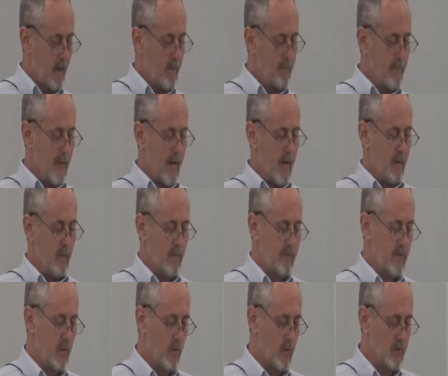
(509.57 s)
bright with
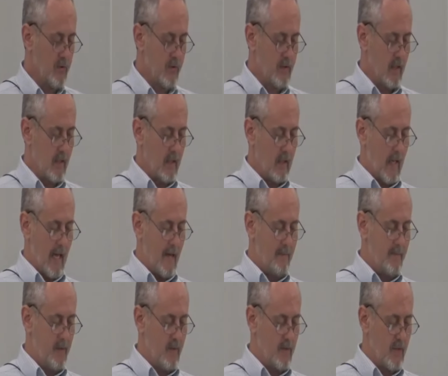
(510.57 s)
torches and glad
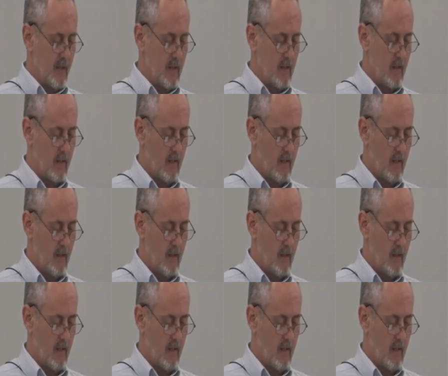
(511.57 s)
music.